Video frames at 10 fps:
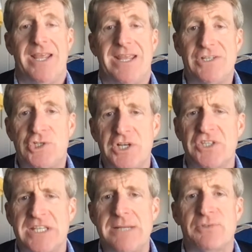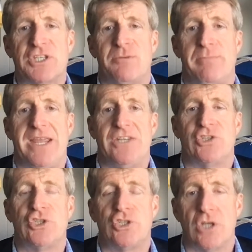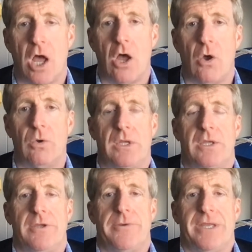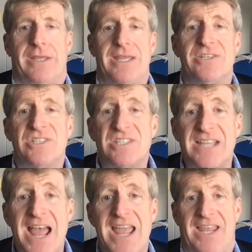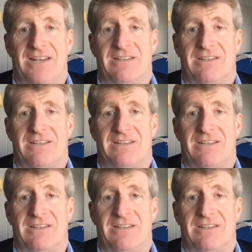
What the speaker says: It just seems to me so insane